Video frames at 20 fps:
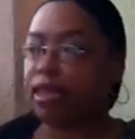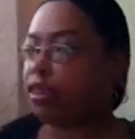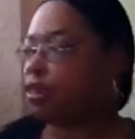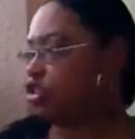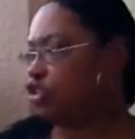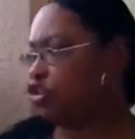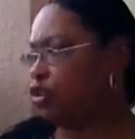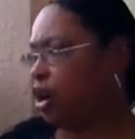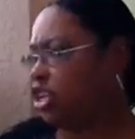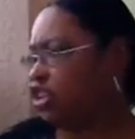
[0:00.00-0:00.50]

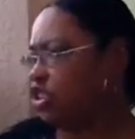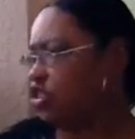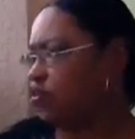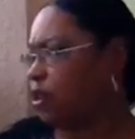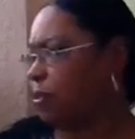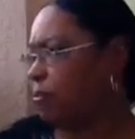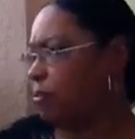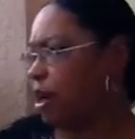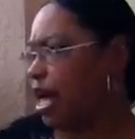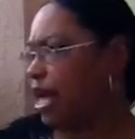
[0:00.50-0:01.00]
The truck just
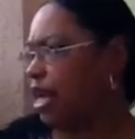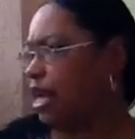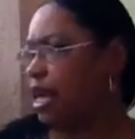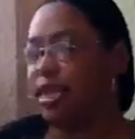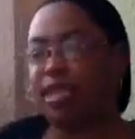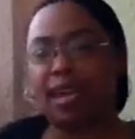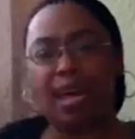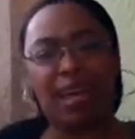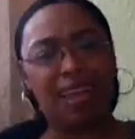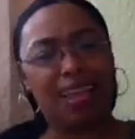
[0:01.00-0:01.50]
went by
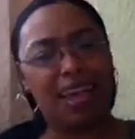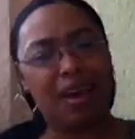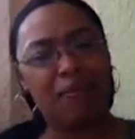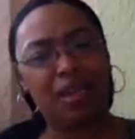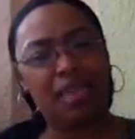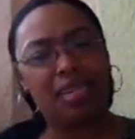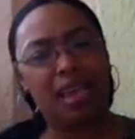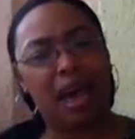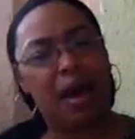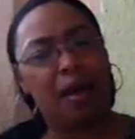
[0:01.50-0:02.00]
again.
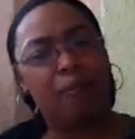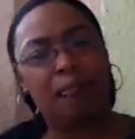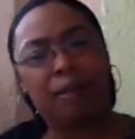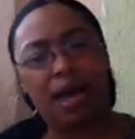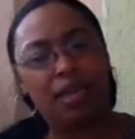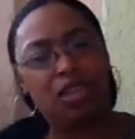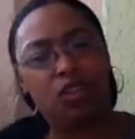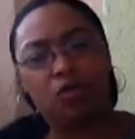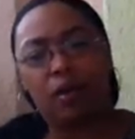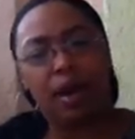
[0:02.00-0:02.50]
Every time,
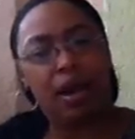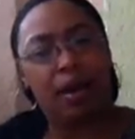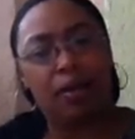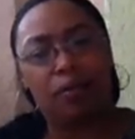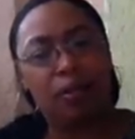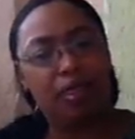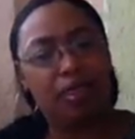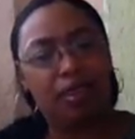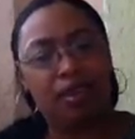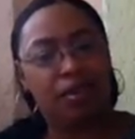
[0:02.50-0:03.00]
I swear,
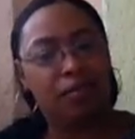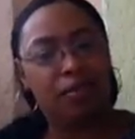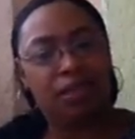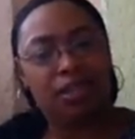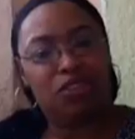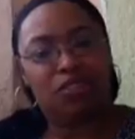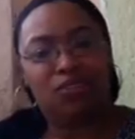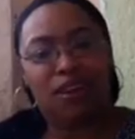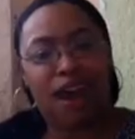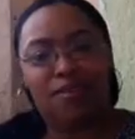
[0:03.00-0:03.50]
with
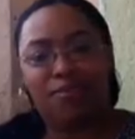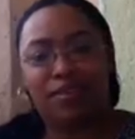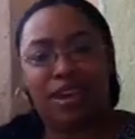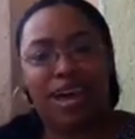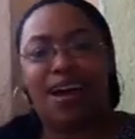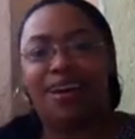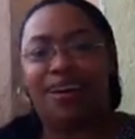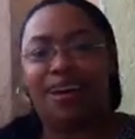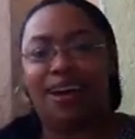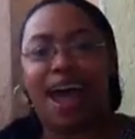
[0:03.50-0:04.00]
the traffic
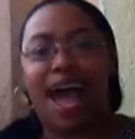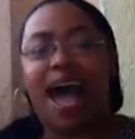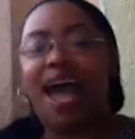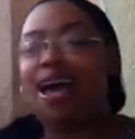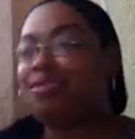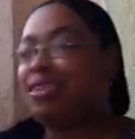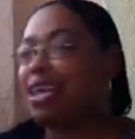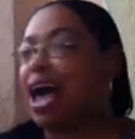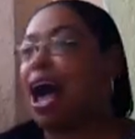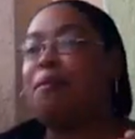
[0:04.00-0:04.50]
out here.
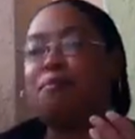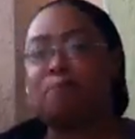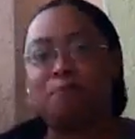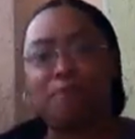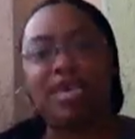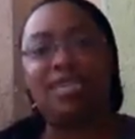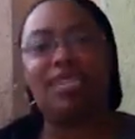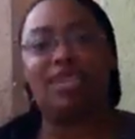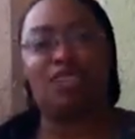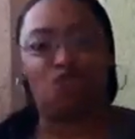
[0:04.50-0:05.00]
I
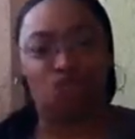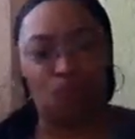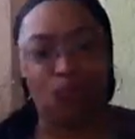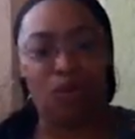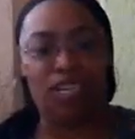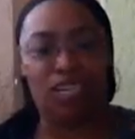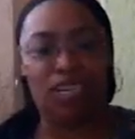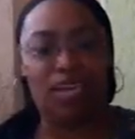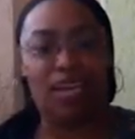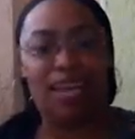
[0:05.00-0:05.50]
miss
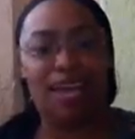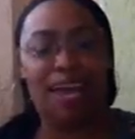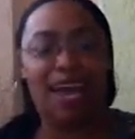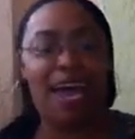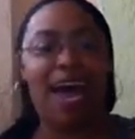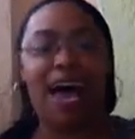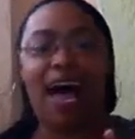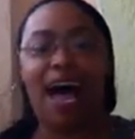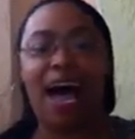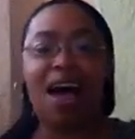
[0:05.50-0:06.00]
Georgia.
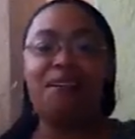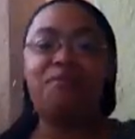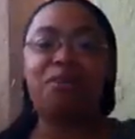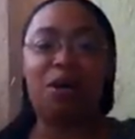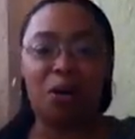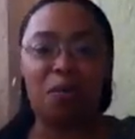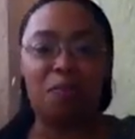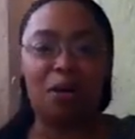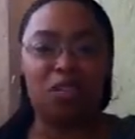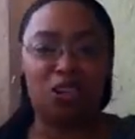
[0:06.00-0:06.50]
I have a
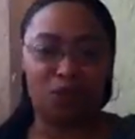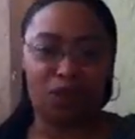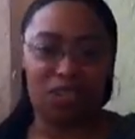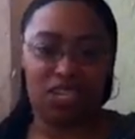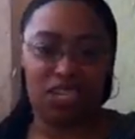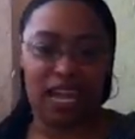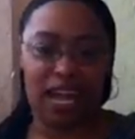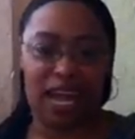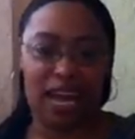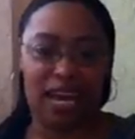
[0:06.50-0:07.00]
home in
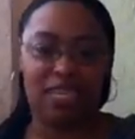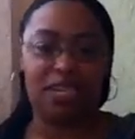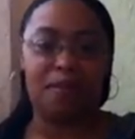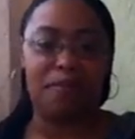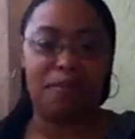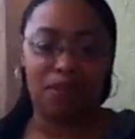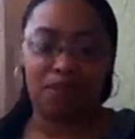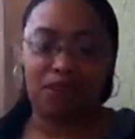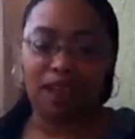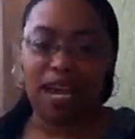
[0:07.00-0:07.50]
Georgia, guys.
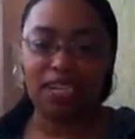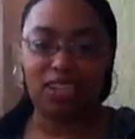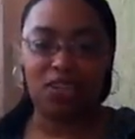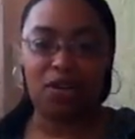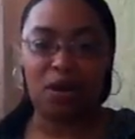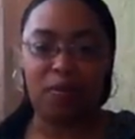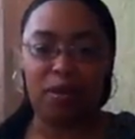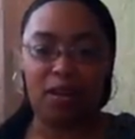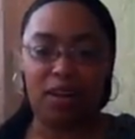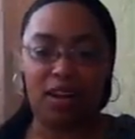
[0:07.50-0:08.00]
You guys
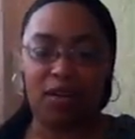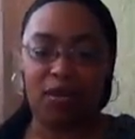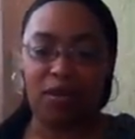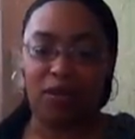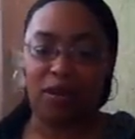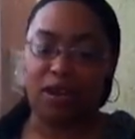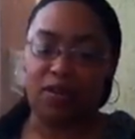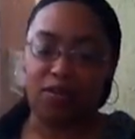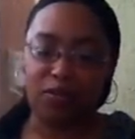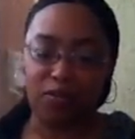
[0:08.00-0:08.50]
know I'm
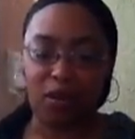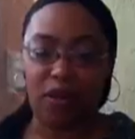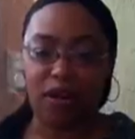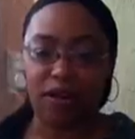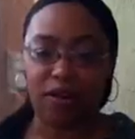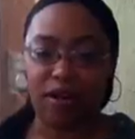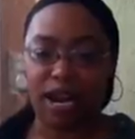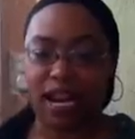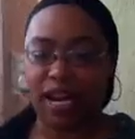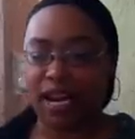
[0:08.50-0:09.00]
in
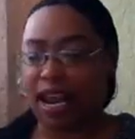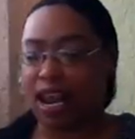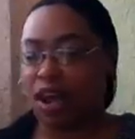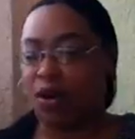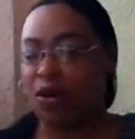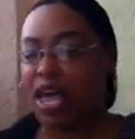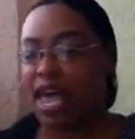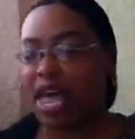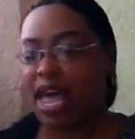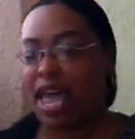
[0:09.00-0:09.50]
Florida right
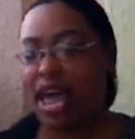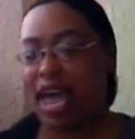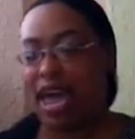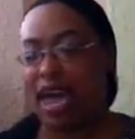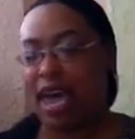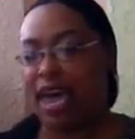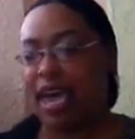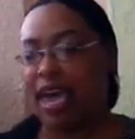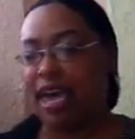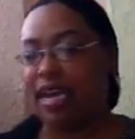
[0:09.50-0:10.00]
now.
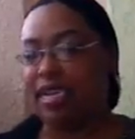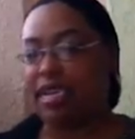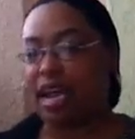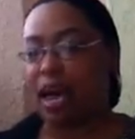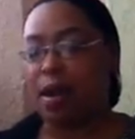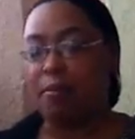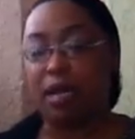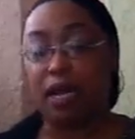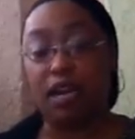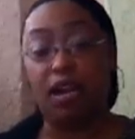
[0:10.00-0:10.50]
And
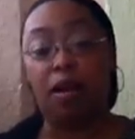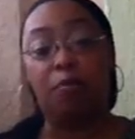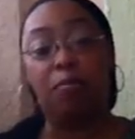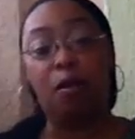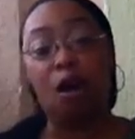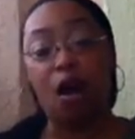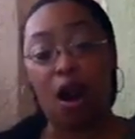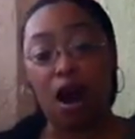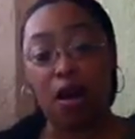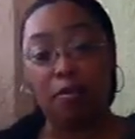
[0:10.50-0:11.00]
I'm in an
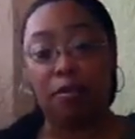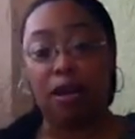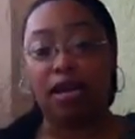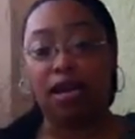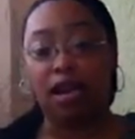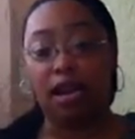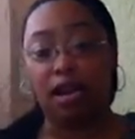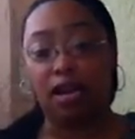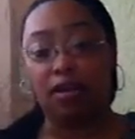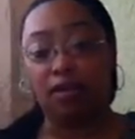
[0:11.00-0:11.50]

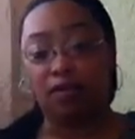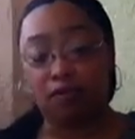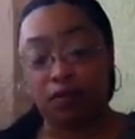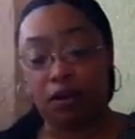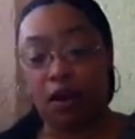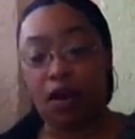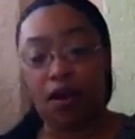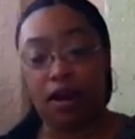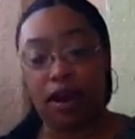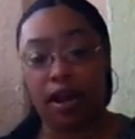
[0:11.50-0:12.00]
apartment in
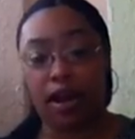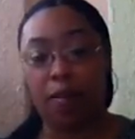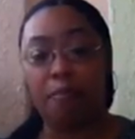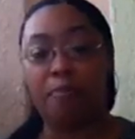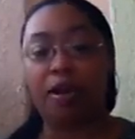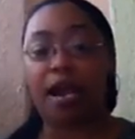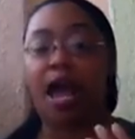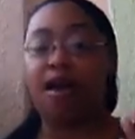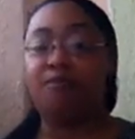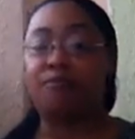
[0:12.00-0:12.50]
Florida,
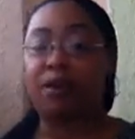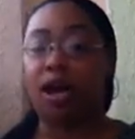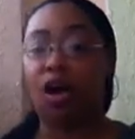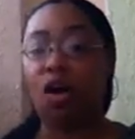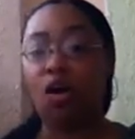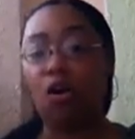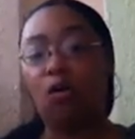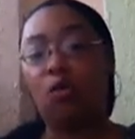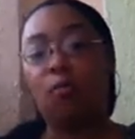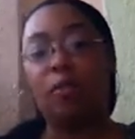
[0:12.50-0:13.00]
but I have my
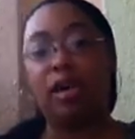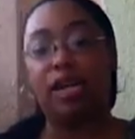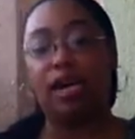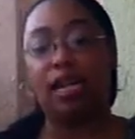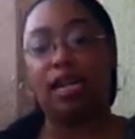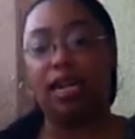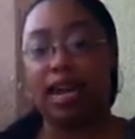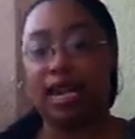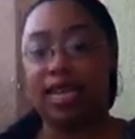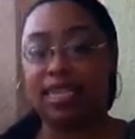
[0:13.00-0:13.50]
home in
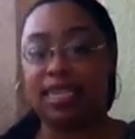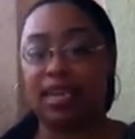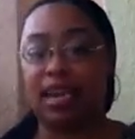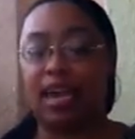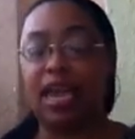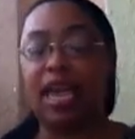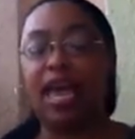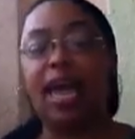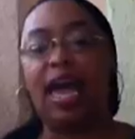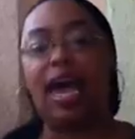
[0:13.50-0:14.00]
Atlanta.